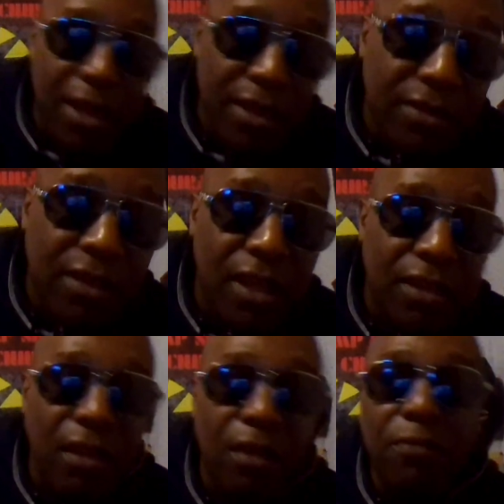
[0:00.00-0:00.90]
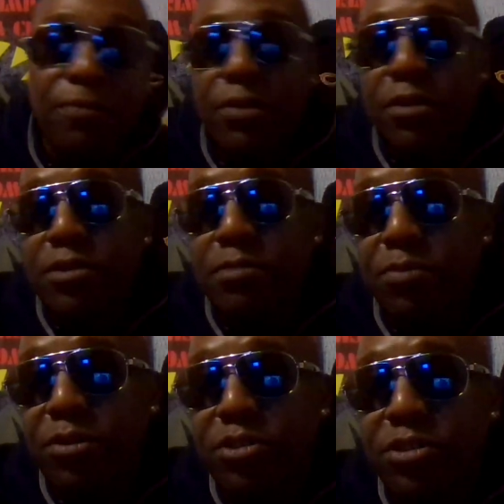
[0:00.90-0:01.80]
8 o'clock, y'all. It's your
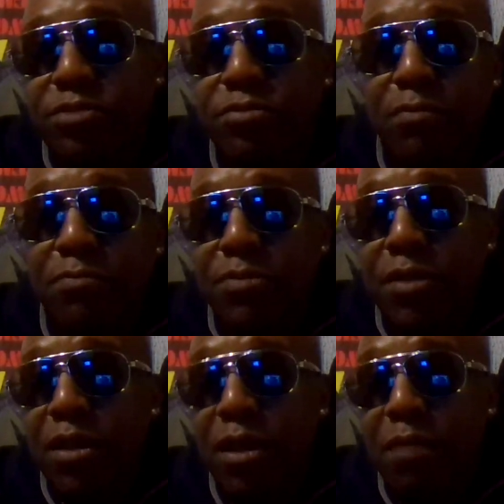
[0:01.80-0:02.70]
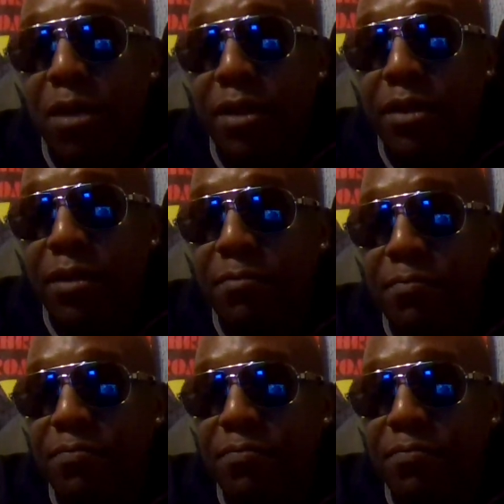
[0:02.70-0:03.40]
boy G-Shrimp. I'm out of here.